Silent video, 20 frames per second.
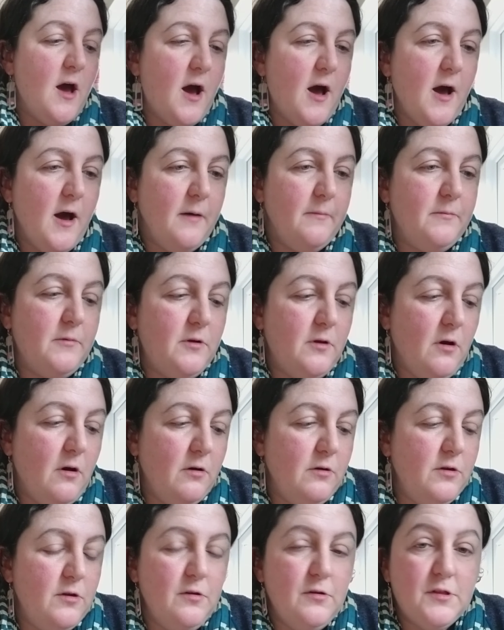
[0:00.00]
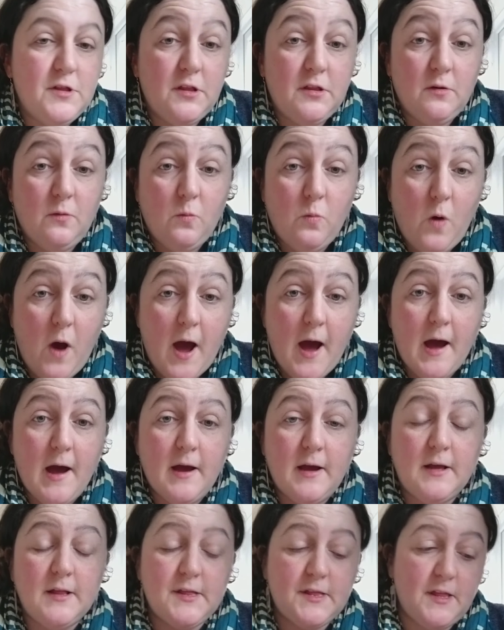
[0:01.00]
I'm not using the
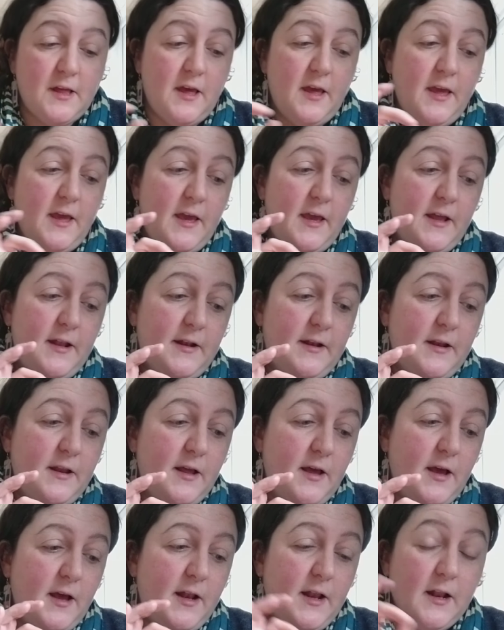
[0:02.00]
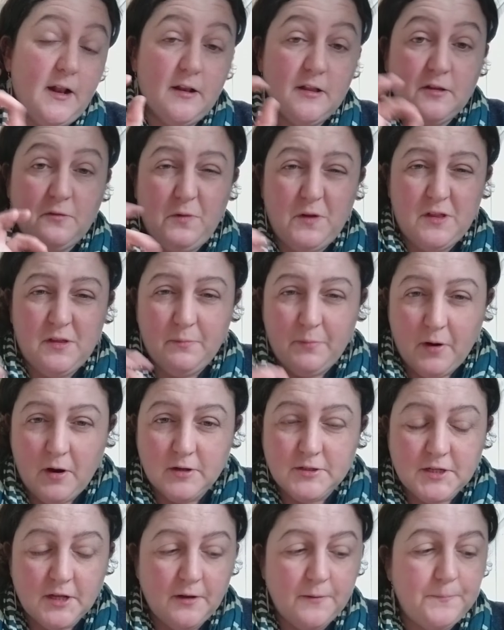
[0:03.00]
wax in a little squeezy
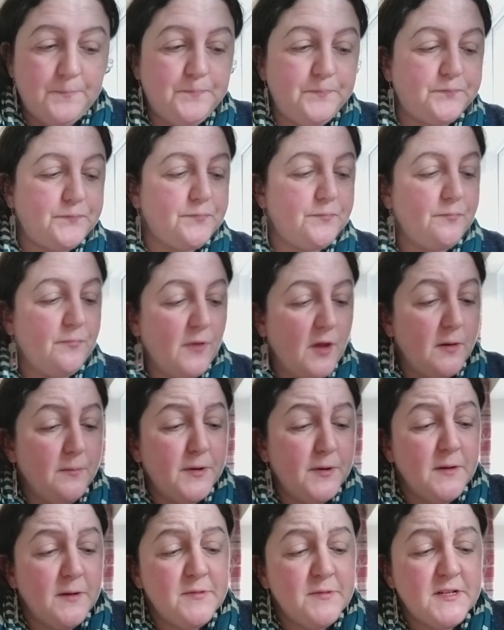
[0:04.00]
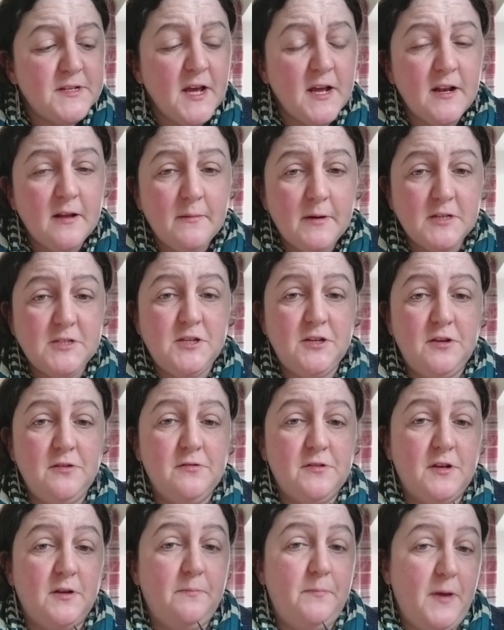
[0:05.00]
bottle, but instead I'm actually
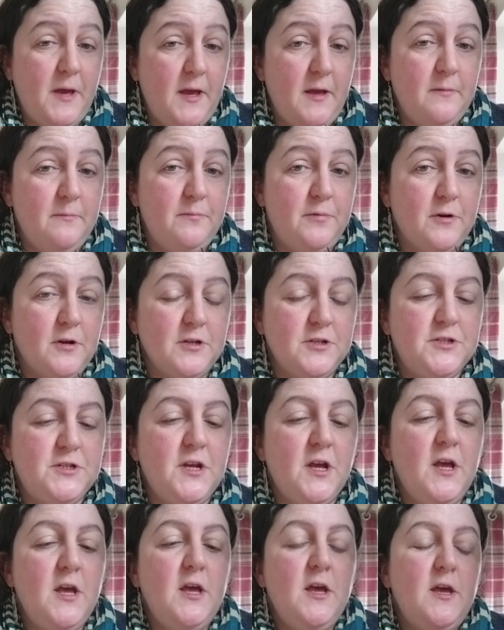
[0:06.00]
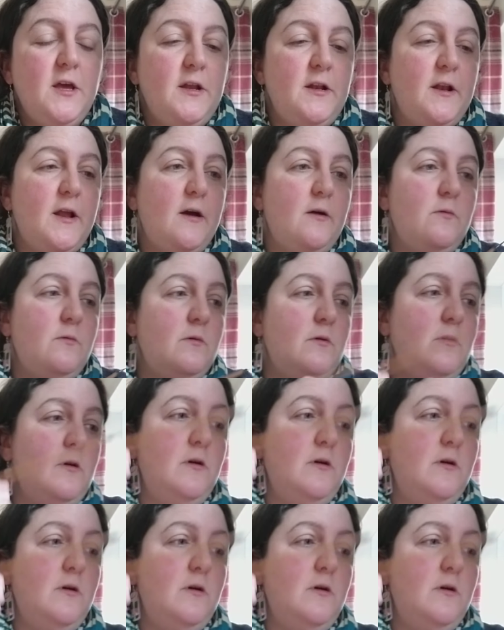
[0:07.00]
using a paintbrush. Now